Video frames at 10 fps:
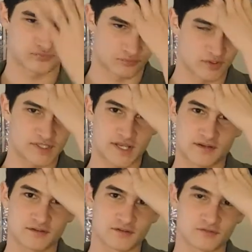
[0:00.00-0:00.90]
what's that
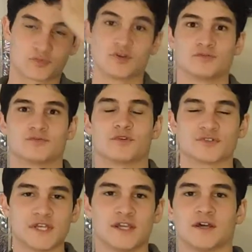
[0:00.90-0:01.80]
other girl?
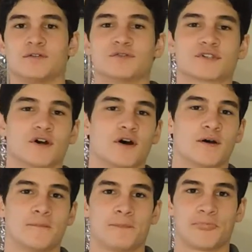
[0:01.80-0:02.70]
Rosita, who saw
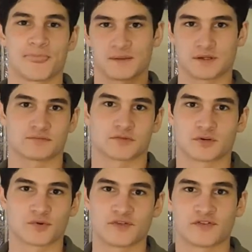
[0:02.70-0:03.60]
her
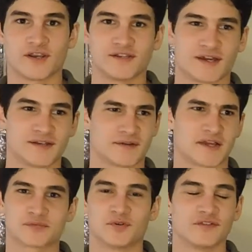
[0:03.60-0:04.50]
boyfriend die,
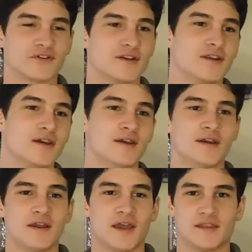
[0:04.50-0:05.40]
ex-boyfriend.
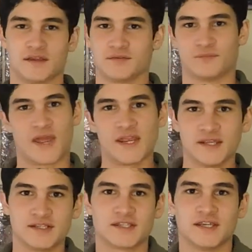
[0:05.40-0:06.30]
And then
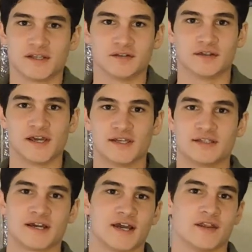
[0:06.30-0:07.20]
Maggie seeing Glenn
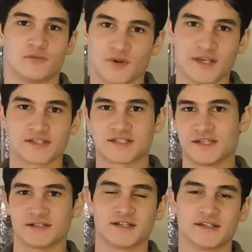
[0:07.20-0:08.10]
die, and Rick
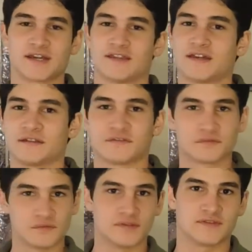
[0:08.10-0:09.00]
seeing Glenn die.
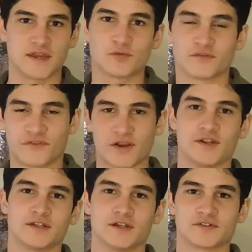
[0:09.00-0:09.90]
They were very
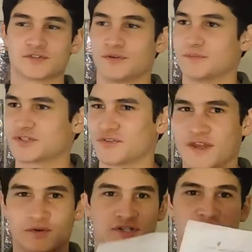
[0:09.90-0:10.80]
close to him, so they
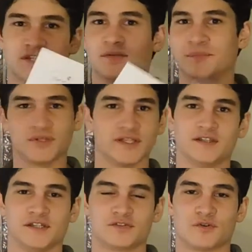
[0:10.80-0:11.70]
were just
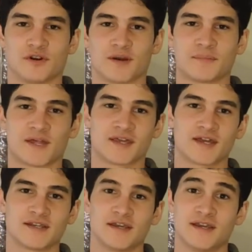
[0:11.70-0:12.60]
completely torn up by that.